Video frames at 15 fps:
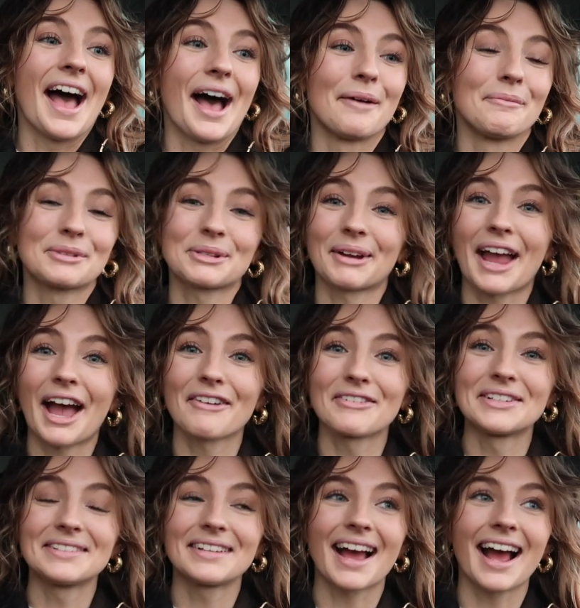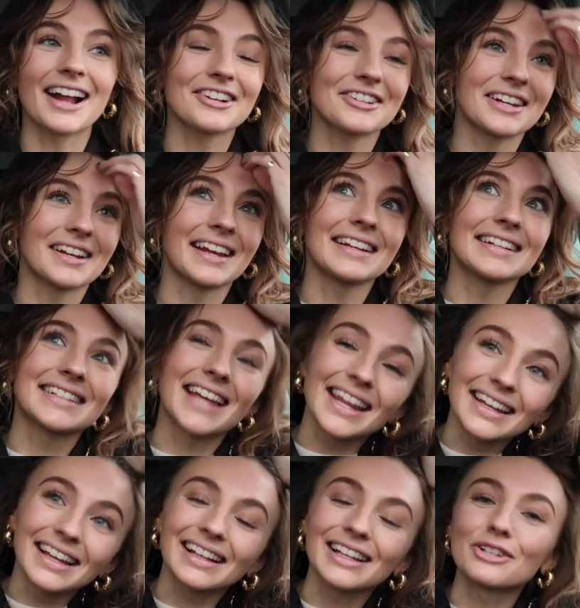So I haven't actually like
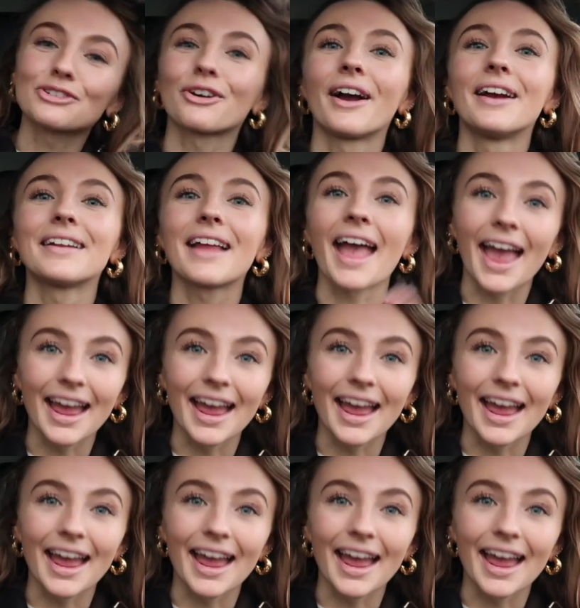technically tried